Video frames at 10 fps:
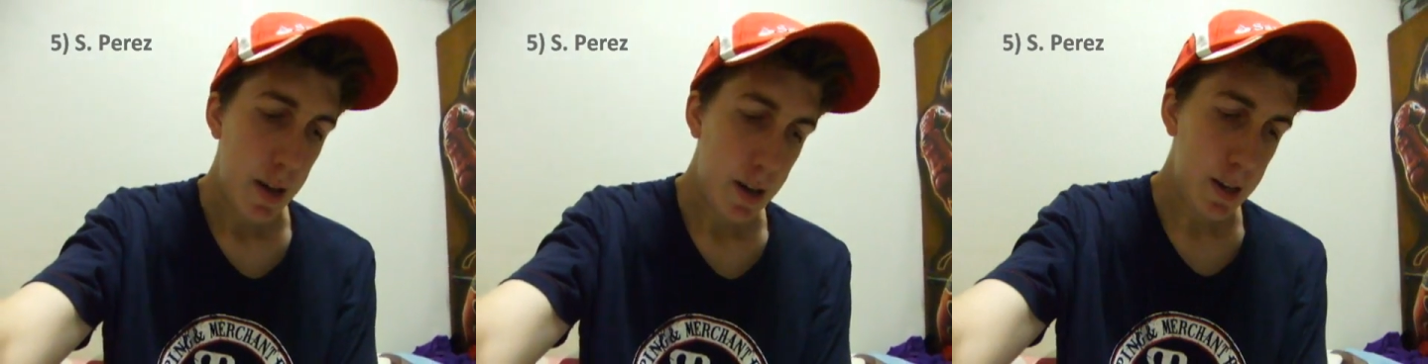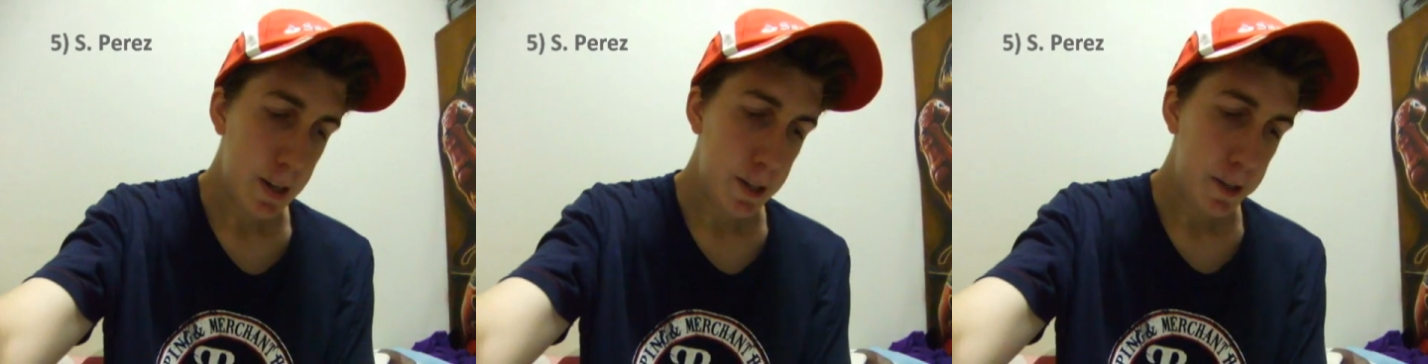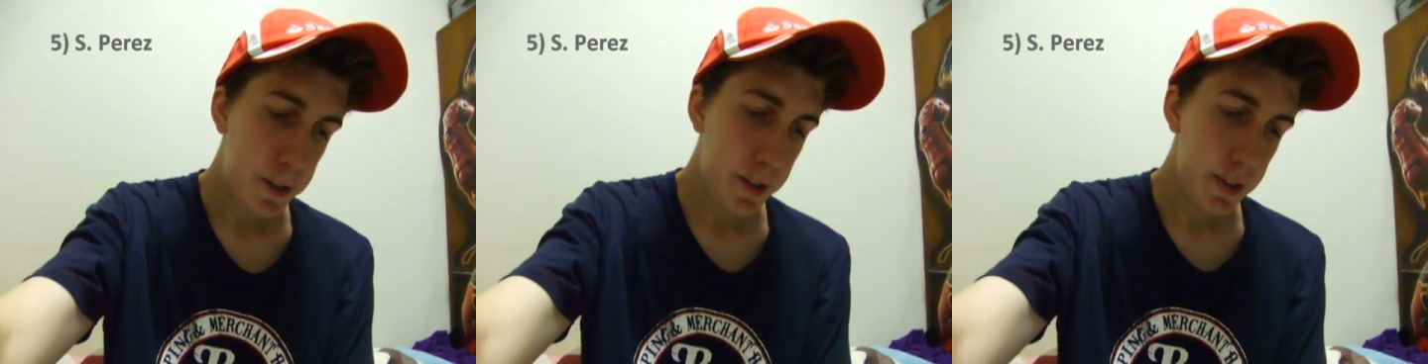
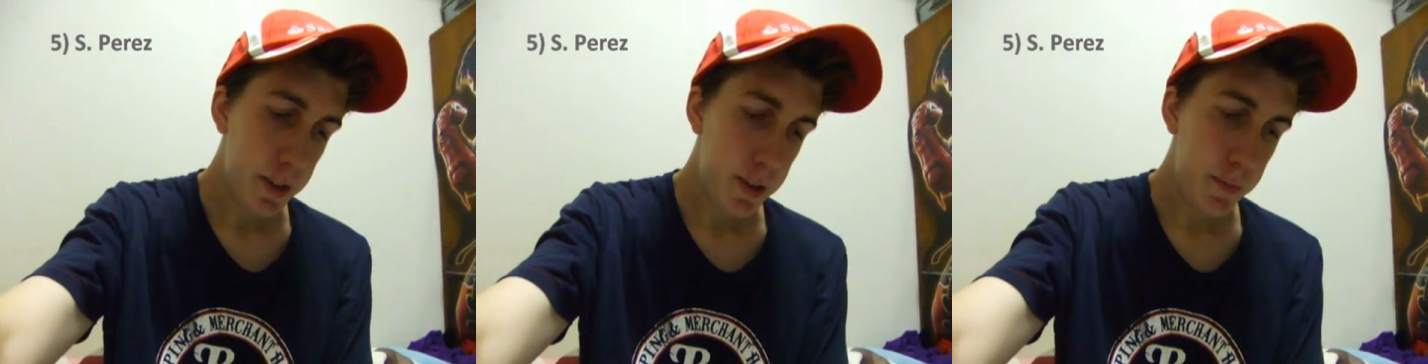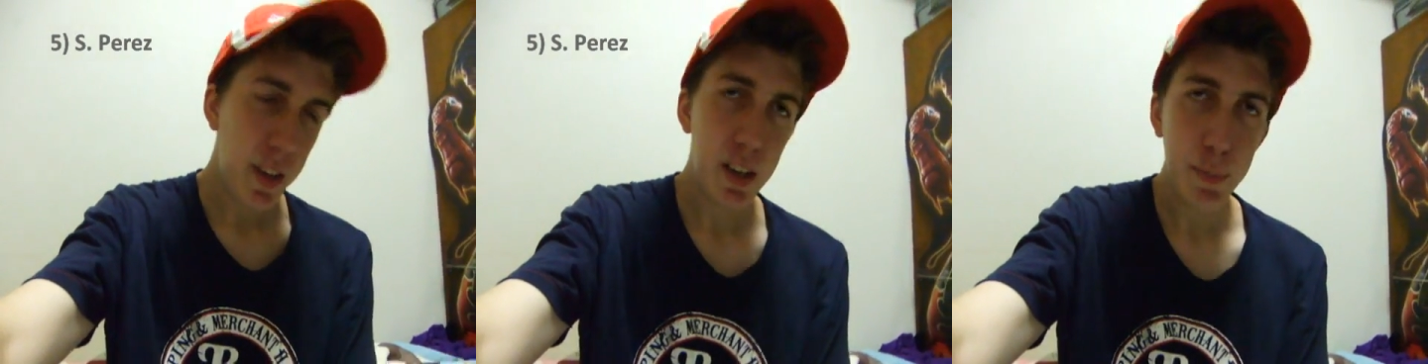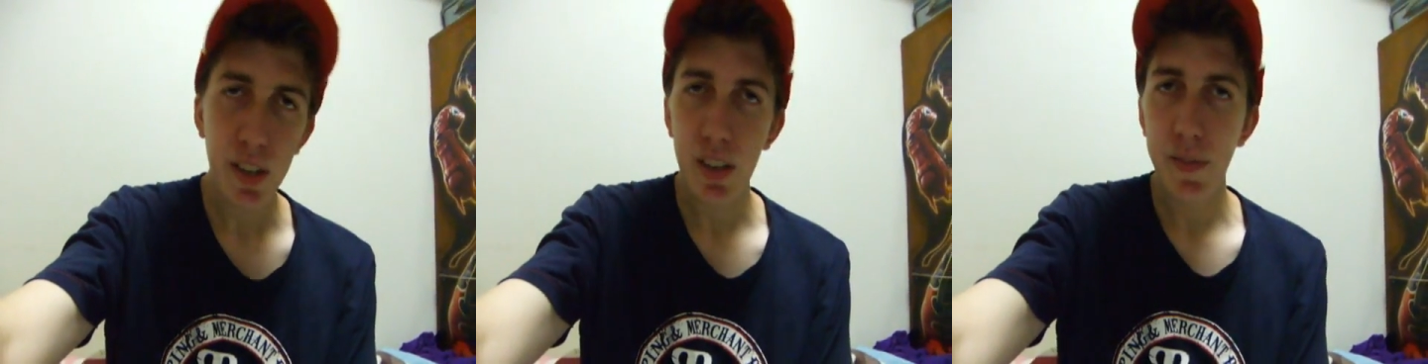And um,
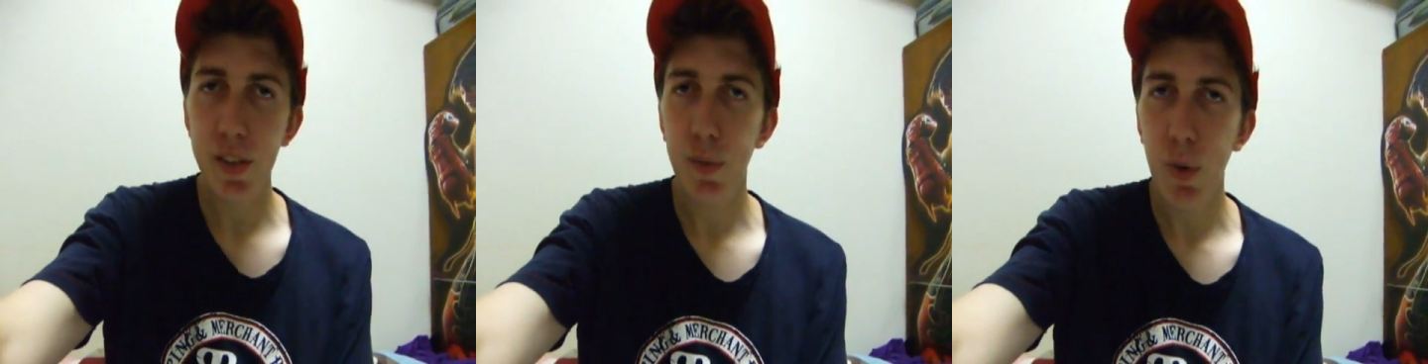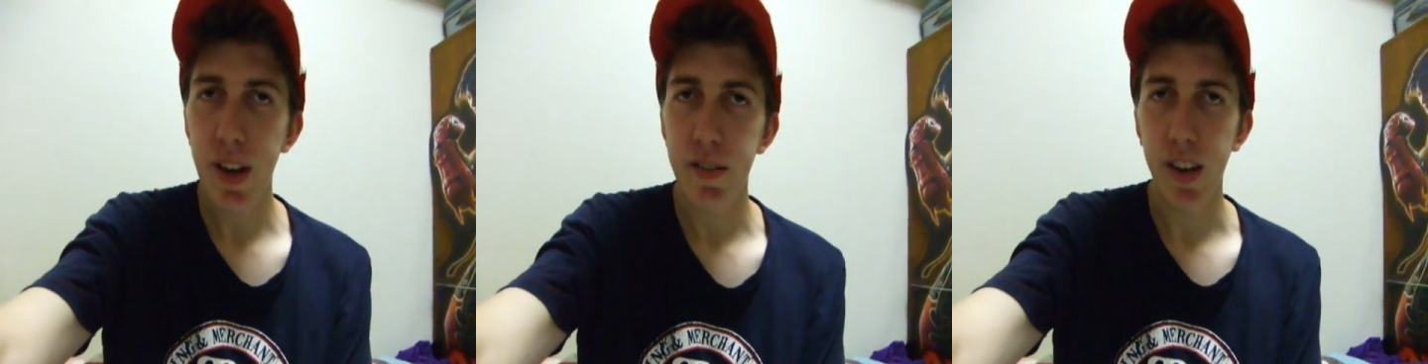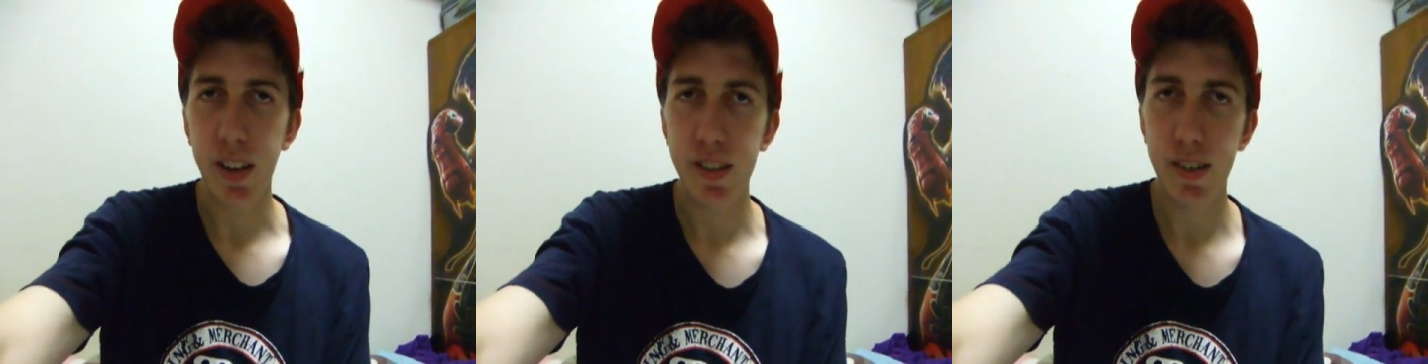especially if it's a wet
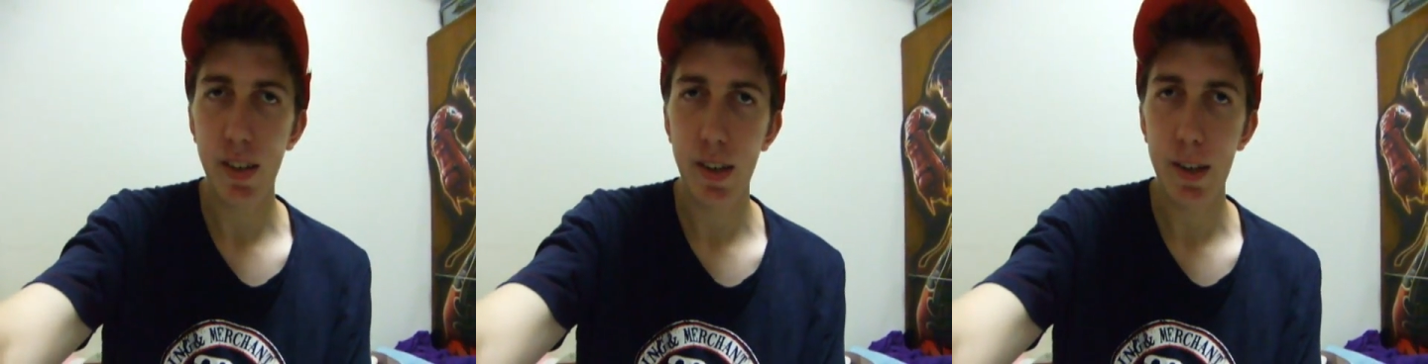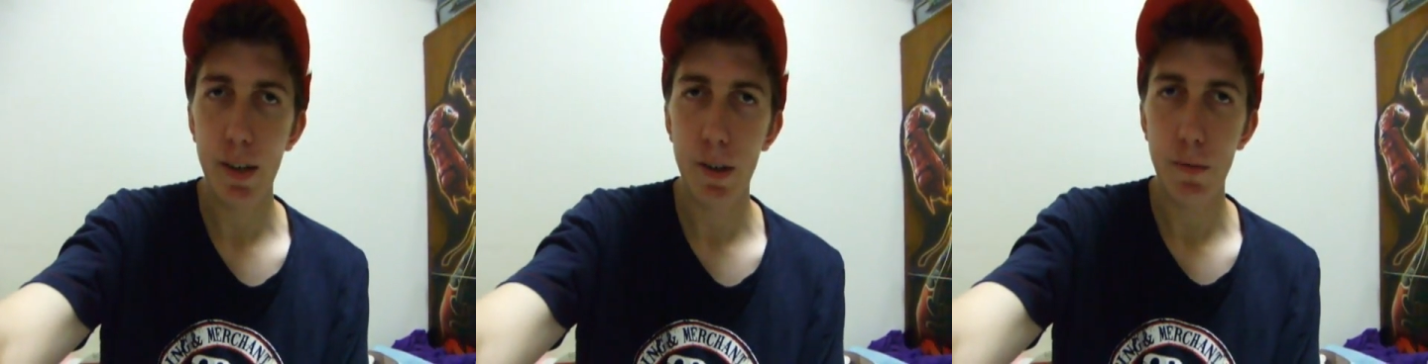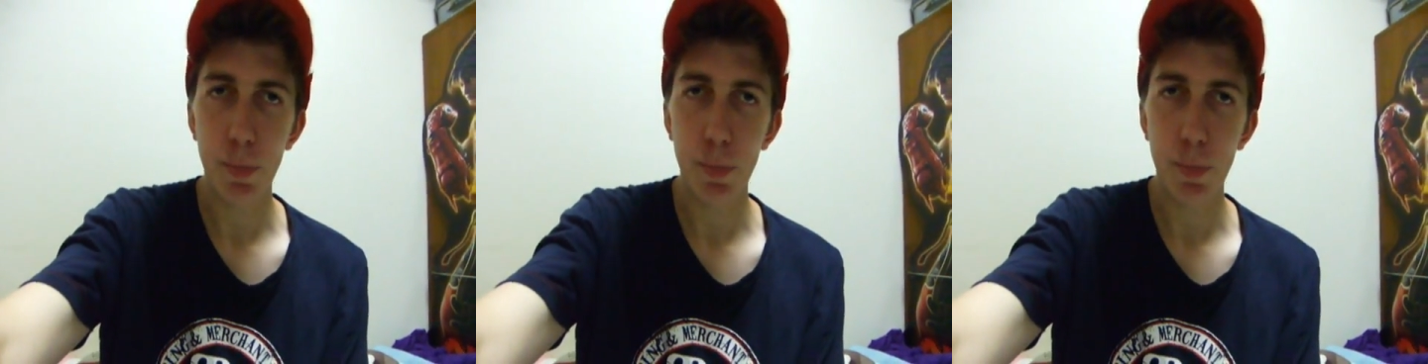race, uh,